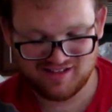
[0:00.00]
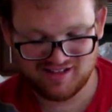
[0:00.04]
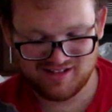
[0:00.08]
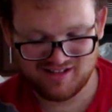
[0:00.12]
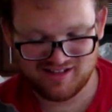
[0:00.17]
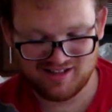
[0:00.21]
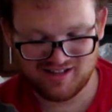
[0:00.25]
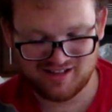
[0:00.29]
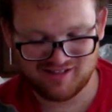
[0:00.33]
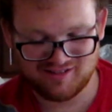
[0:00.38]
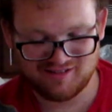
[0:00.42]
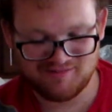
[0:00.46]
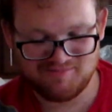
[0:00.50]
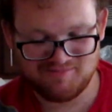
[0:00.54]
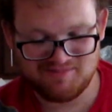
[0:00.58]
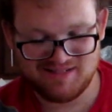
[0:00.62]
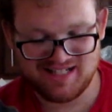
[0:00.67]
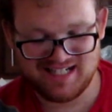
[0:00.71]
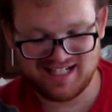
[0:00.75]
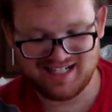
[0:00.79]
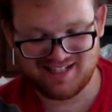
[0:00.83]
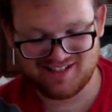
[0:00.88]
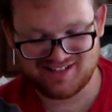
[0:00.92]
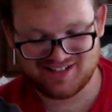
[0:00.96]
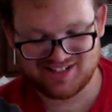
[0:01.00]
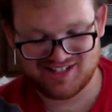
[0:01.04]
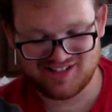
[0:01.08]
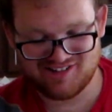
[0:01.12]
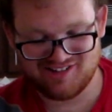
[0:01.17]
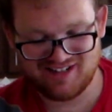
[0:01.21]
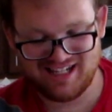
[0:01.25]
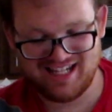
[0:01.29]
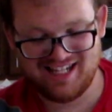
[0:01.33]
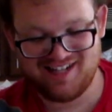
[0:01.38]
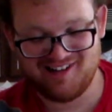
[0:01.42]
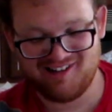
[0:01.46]
OMG, you're so
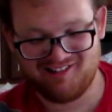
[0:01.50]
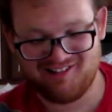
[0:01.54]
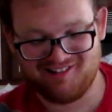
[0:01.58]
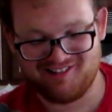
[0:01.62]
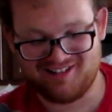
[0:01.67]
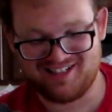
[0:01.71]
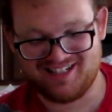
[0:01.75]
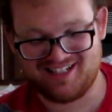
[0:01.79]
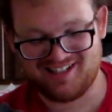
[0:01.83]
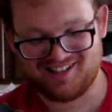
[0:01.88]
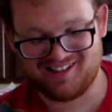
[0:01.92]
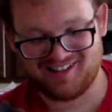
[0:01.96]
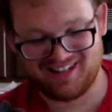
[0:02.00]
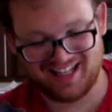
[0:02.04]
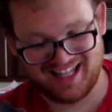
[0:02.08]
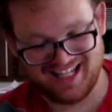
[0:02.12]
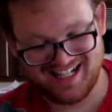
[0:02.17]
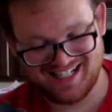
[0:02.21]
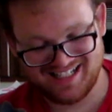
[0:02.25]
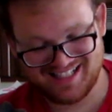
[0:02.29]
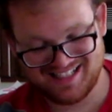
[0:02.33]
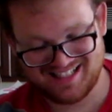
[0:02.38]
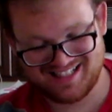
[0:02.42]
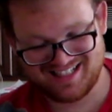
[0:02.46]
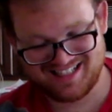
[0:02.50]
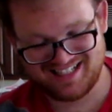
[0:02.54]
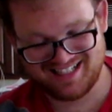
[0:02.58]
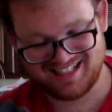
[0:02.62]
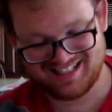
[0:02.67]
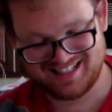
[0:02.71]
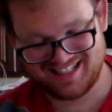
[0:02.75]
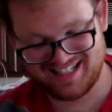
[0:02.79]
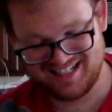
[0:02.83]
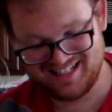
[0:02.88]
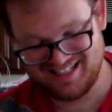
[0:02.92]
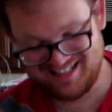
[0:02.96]
huge. You're like
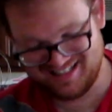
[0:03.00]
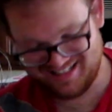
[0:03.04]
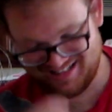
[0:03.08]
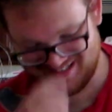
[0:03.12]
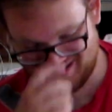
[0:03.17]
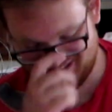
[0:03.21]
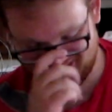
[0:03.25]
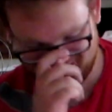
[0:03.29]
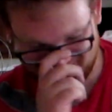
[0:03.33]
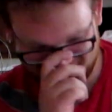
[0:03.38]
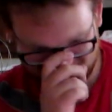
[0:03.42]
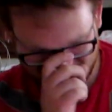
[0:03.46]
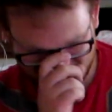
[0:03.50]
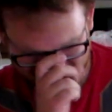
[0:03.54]
6 inches.